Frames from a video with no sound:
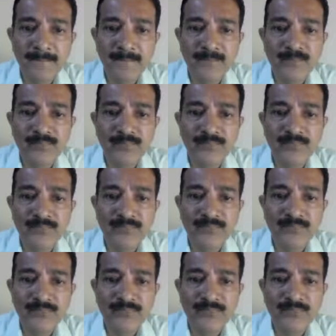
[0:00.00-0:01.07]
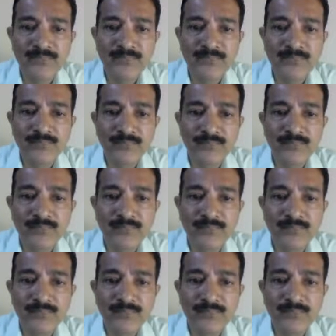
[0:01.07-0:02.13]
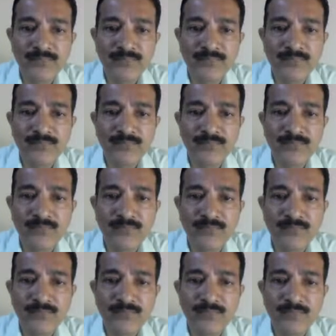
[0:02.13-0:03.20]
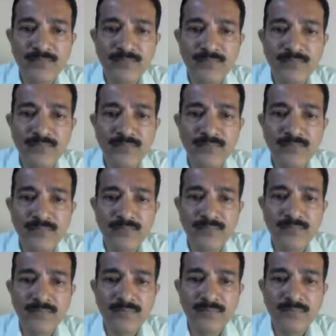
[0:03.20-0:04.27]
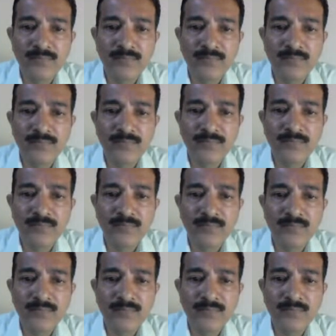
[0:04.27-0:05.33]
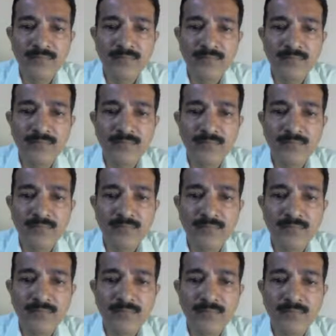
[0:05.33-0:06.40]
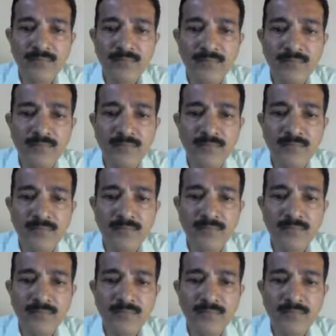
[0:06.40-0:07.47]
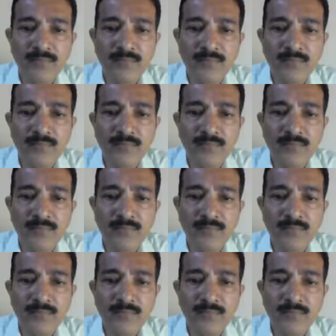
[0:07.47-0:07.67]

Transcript: (silence)